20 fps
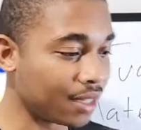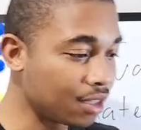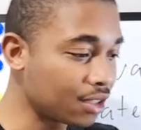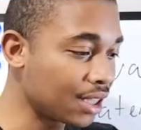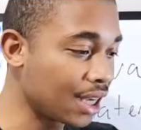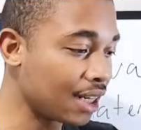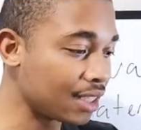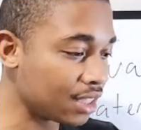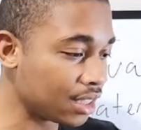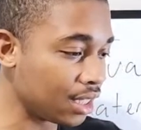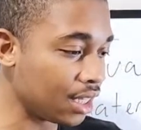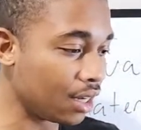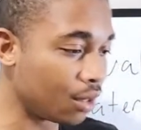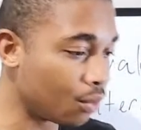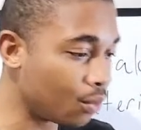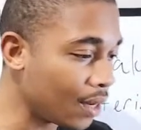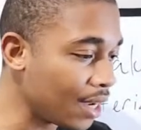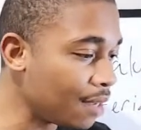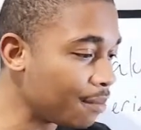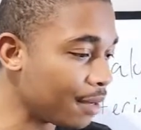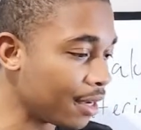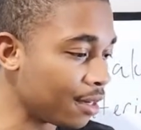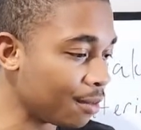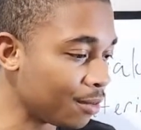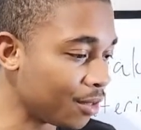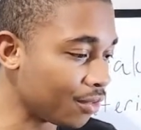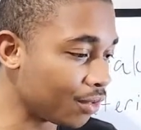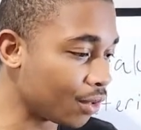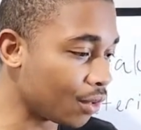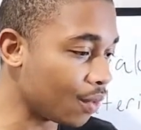There's actually a way better
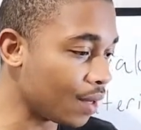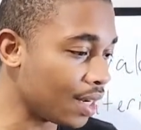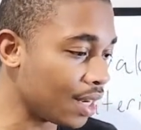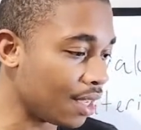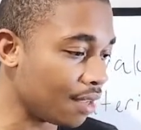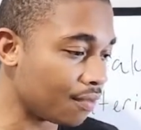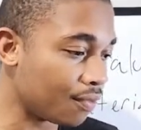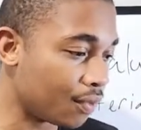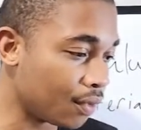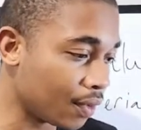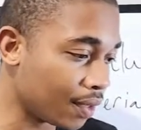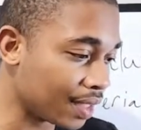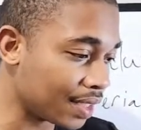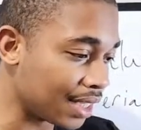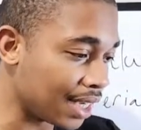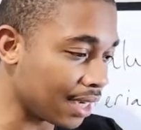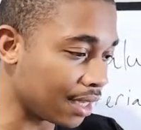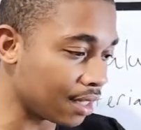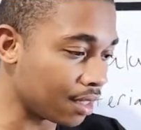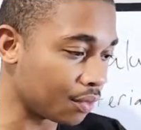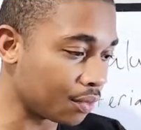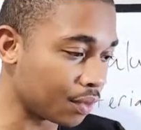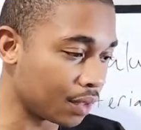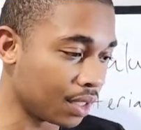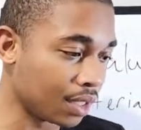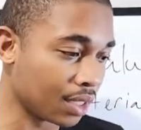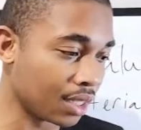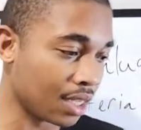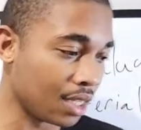move. Queen A4 attacking the rook